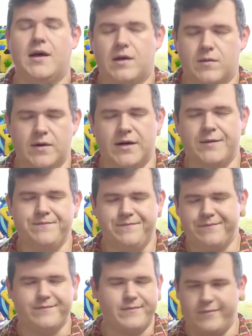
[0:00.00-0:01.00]
Well,
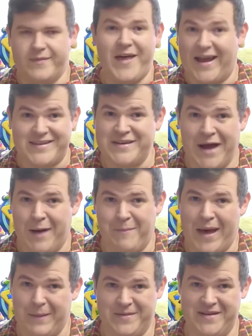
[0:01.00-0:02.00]
that's not
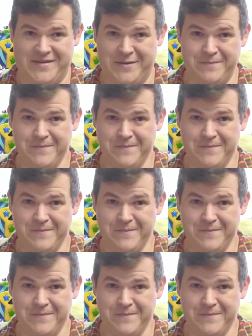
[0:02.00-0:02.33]
baptism.